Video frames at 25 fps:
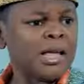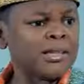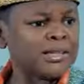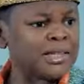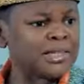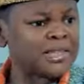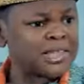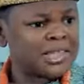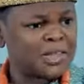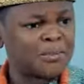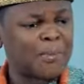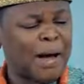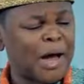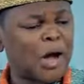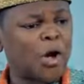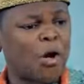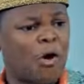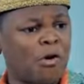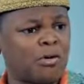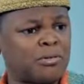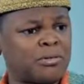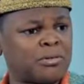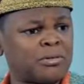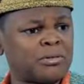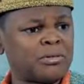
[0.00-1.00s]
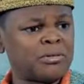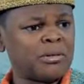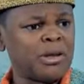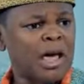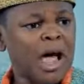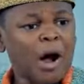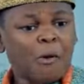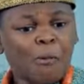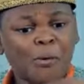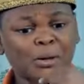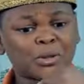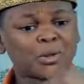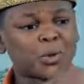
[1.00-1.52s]
This is my cause.
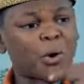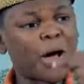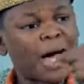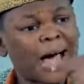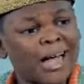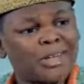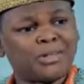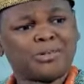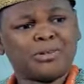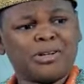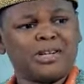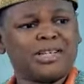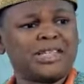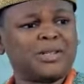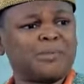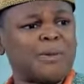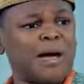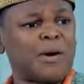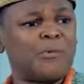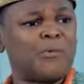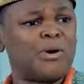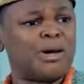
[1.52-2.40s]
I want to handle it my